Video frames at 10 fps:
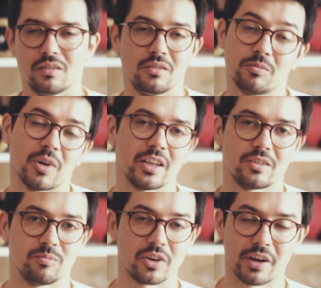it
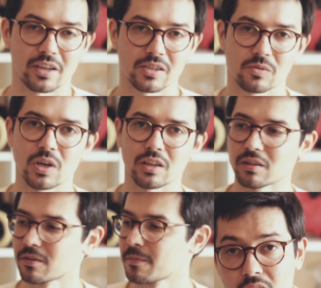might break as
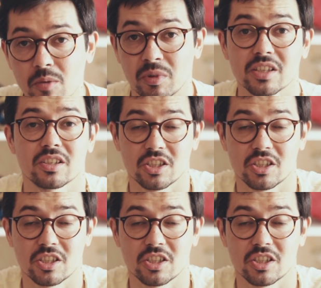well. But as